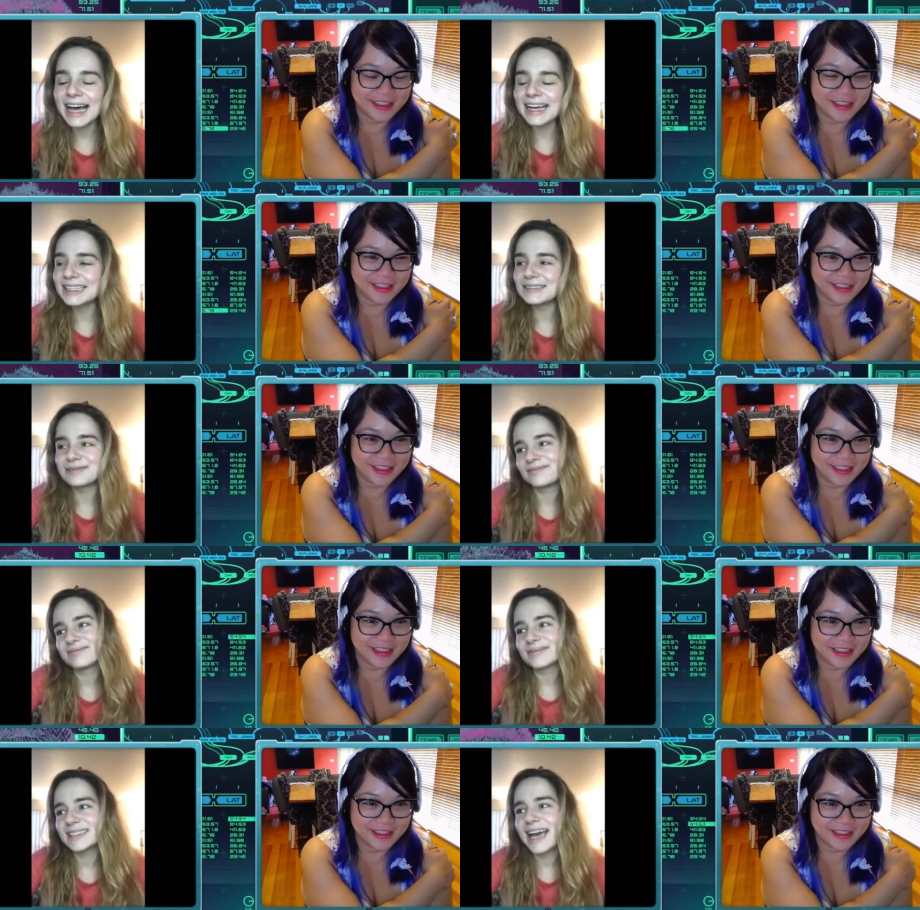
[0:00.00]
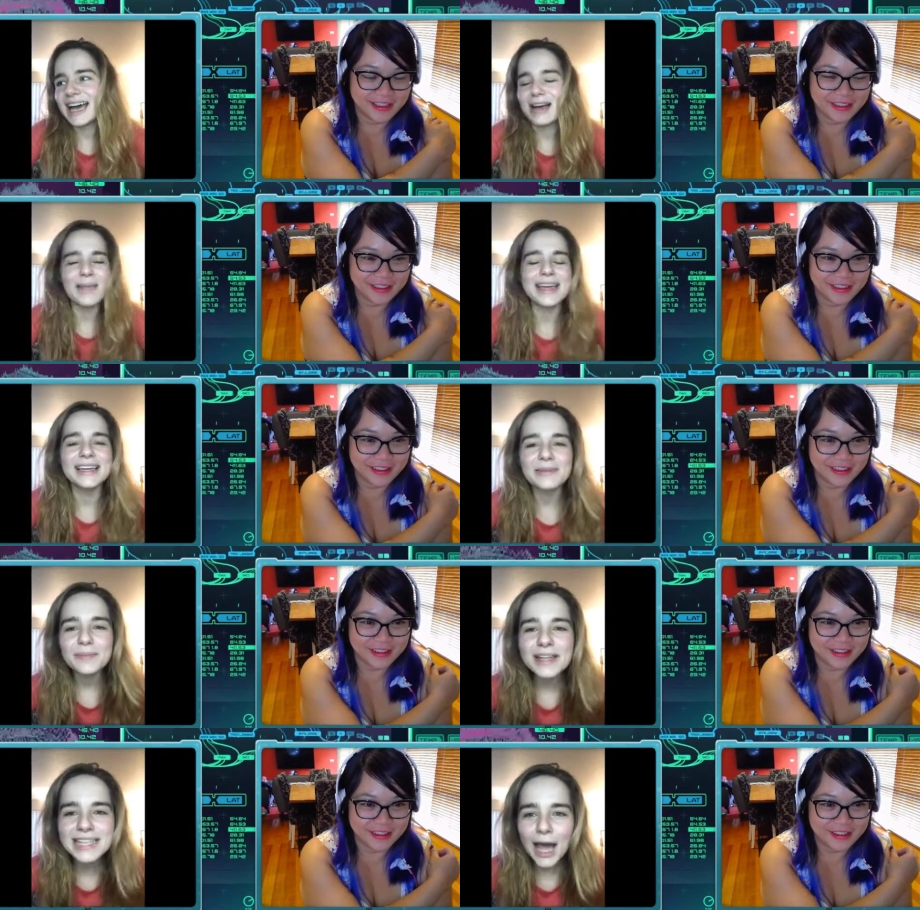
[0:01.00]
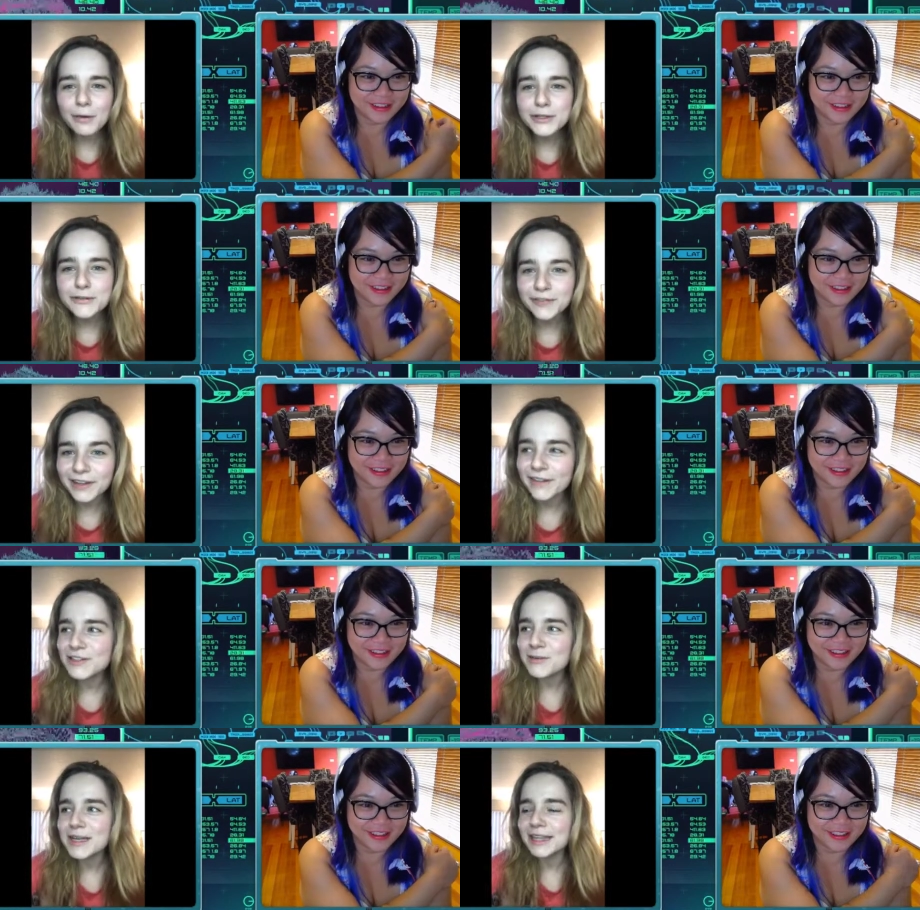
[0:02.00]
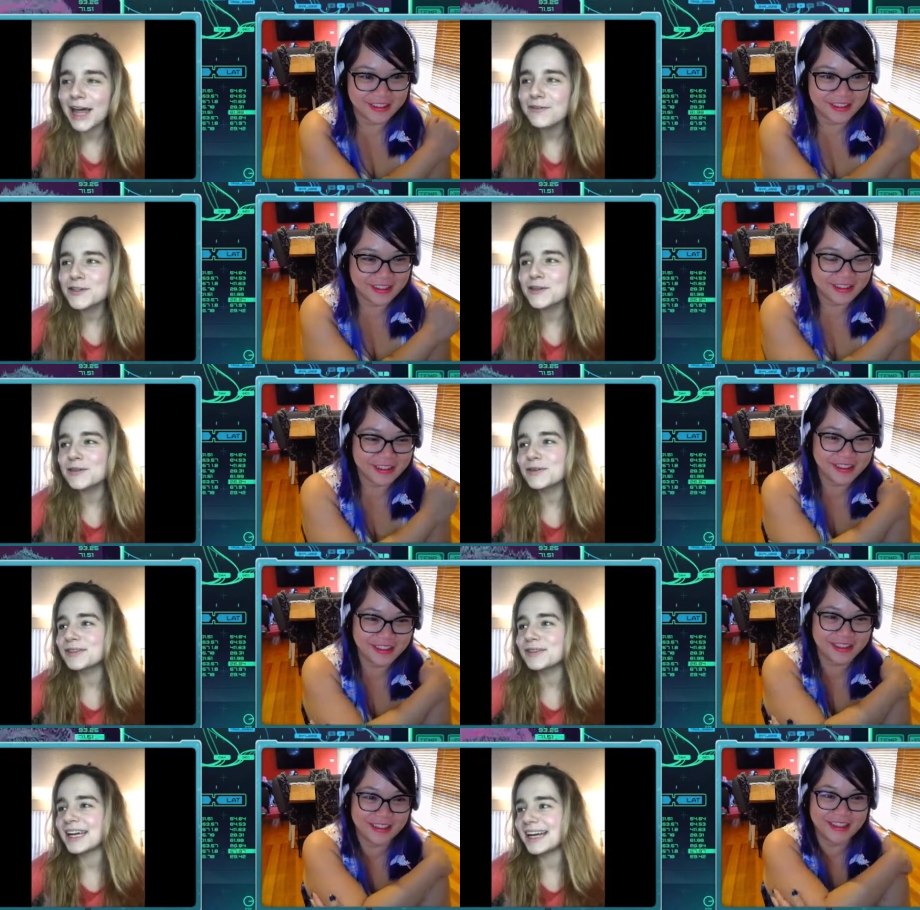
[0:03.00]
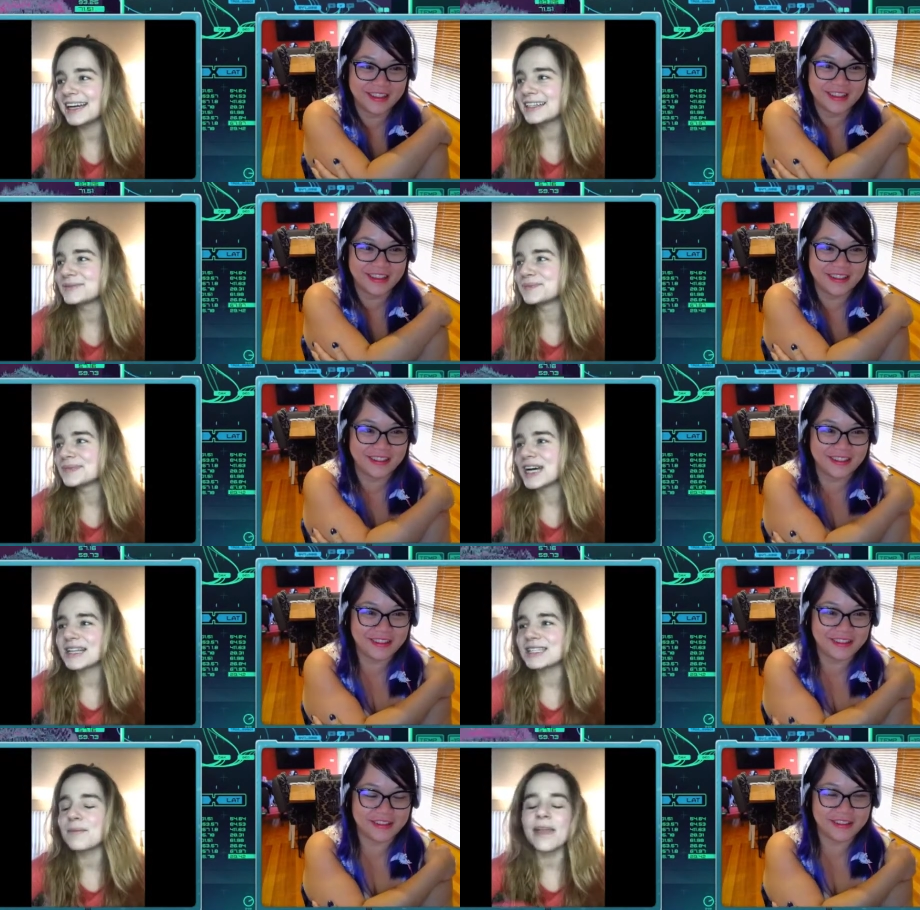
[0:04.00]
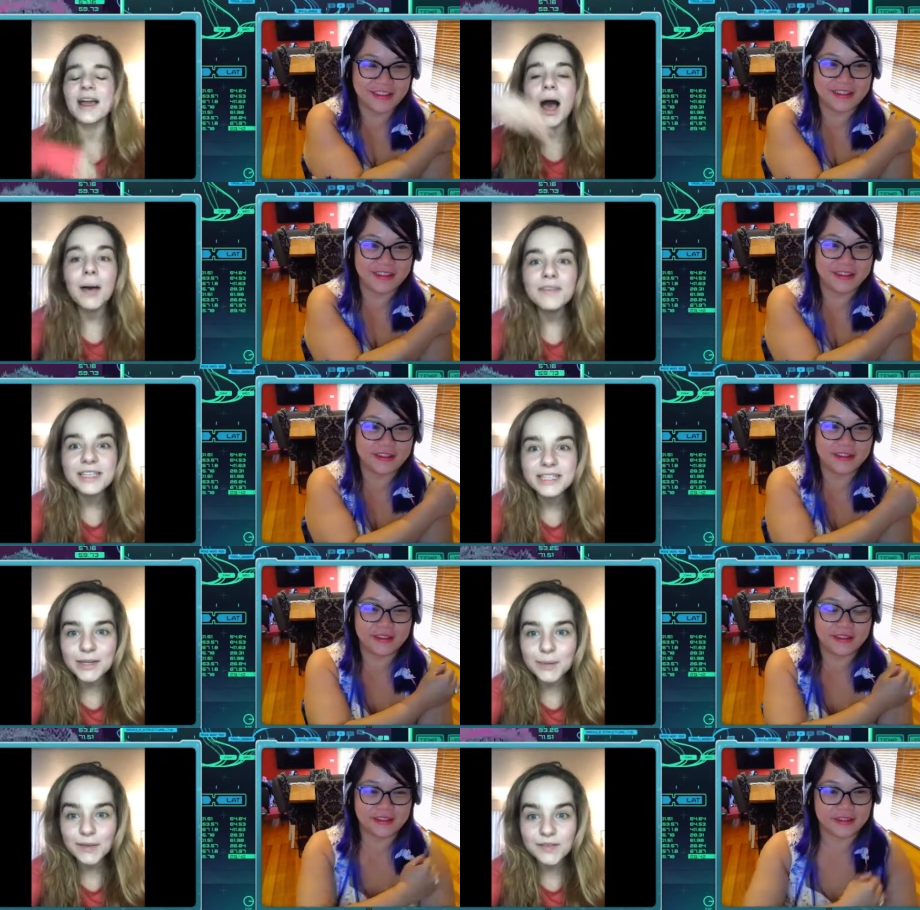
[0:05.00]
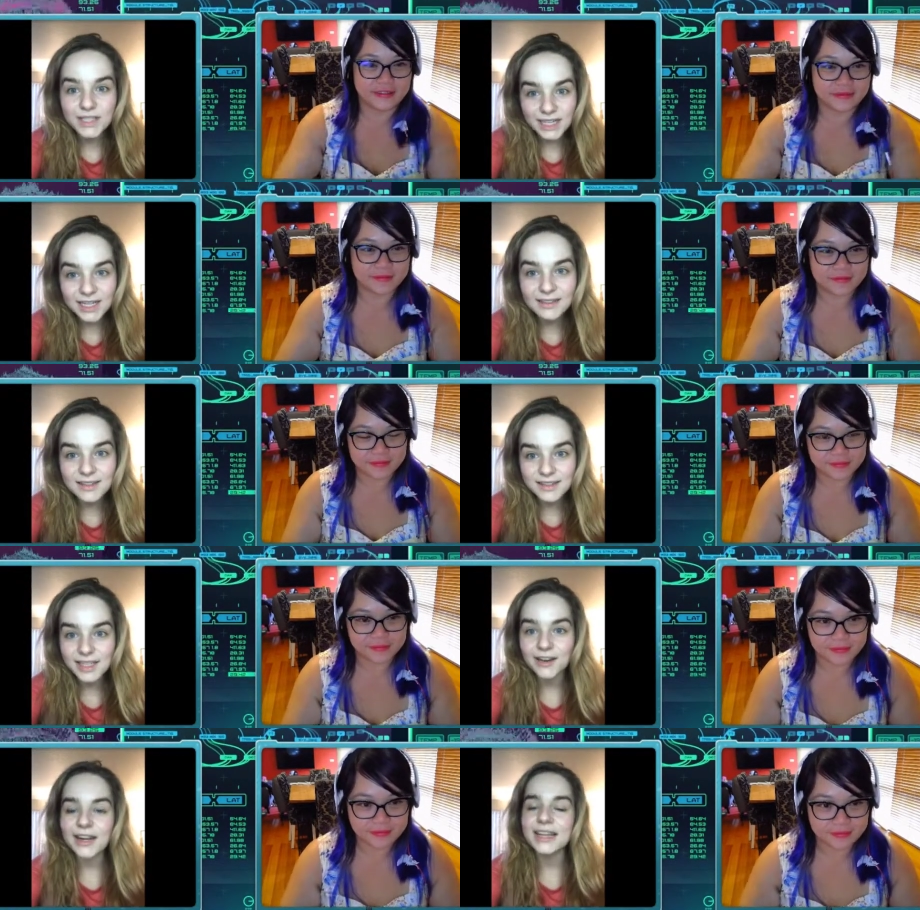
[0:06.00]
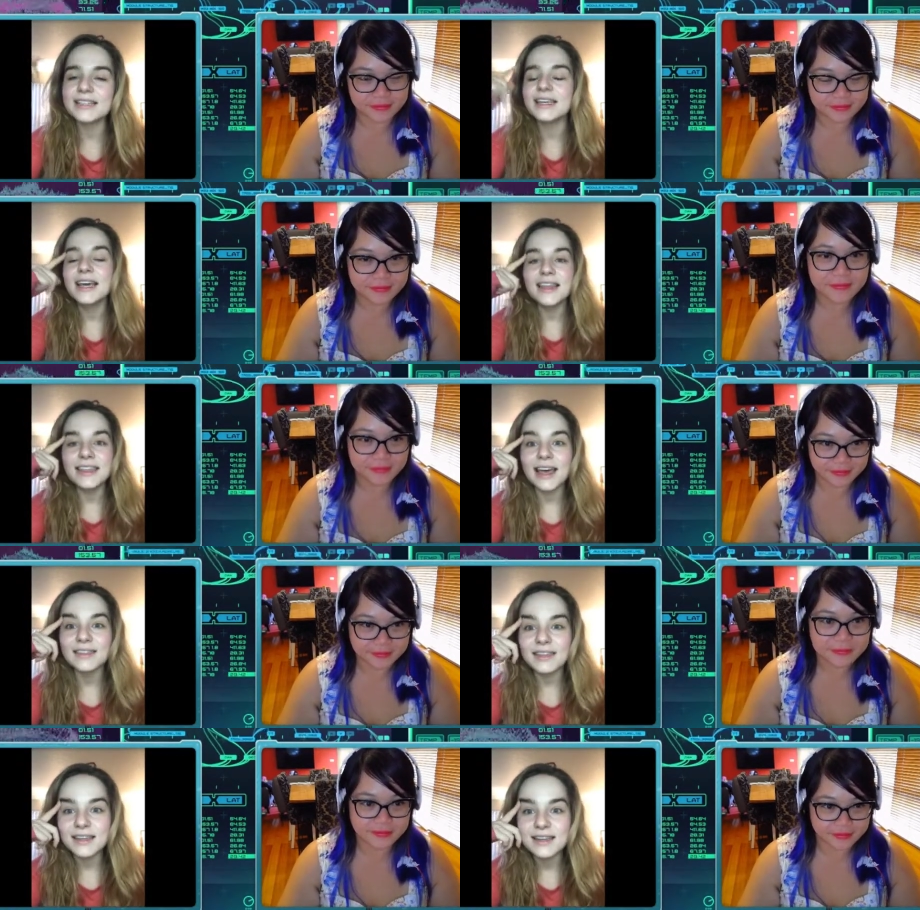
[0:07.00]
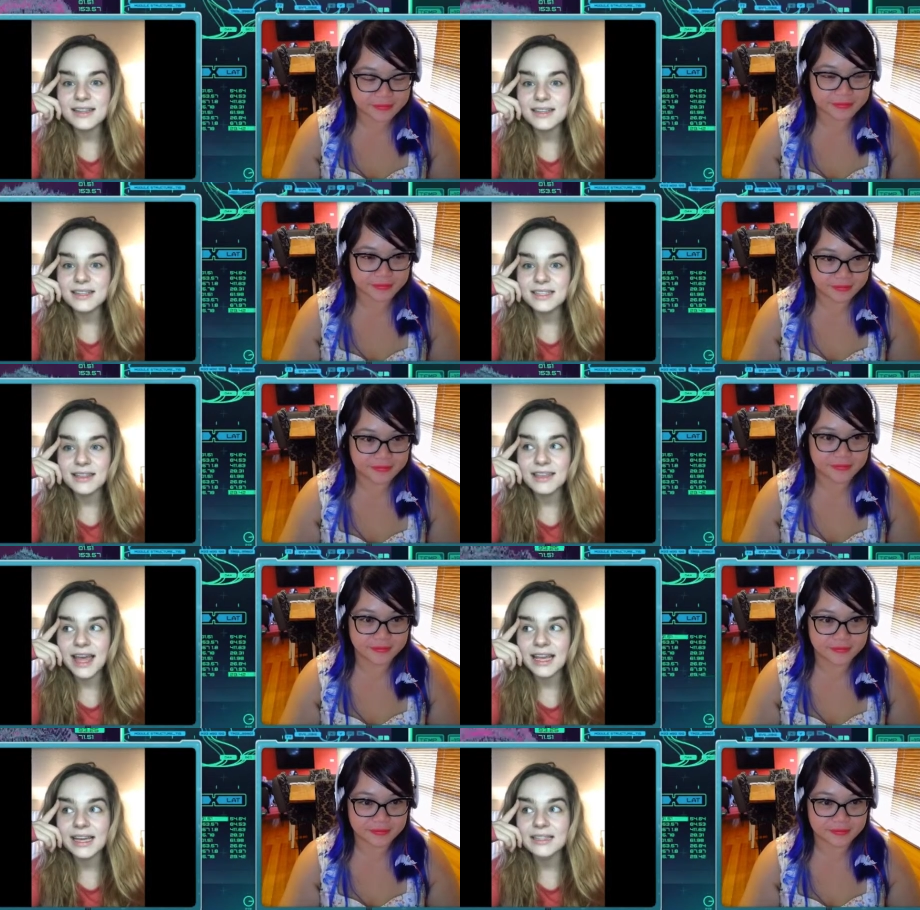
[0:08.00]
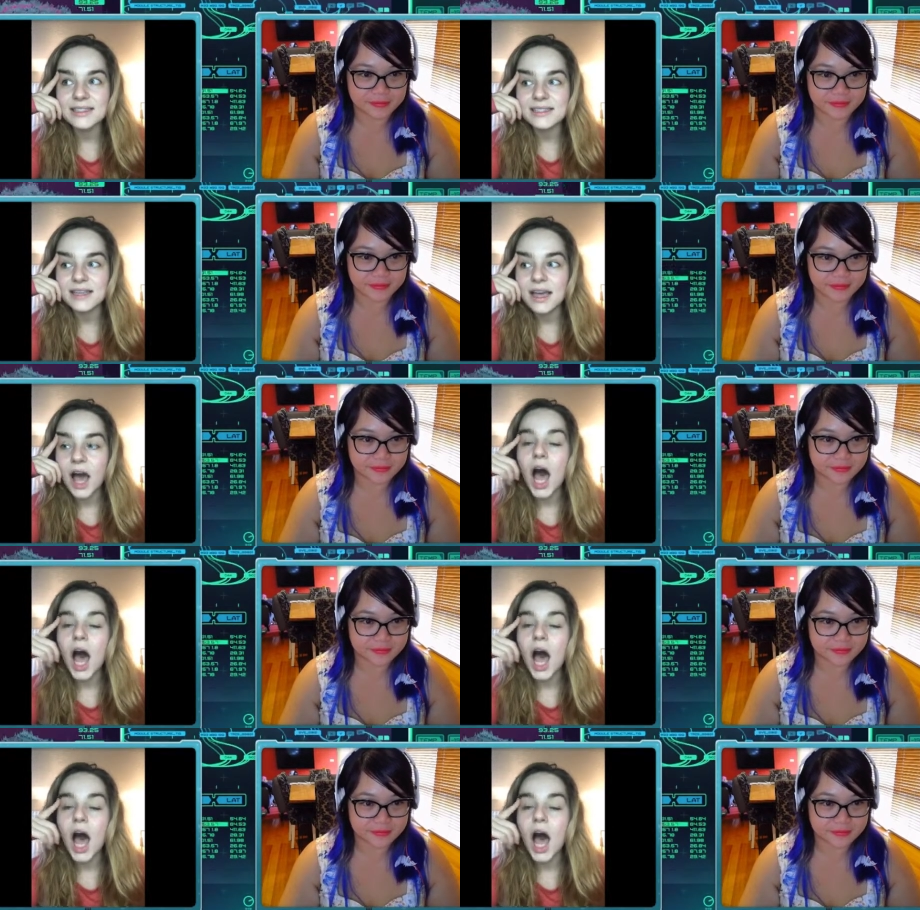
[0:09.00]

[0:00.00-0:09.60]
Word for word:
Speaker 1: um, yeah, I'm like, plus, how would you feel if somebody left you, like, on some, like, obviously we've seen in the series that the synthetics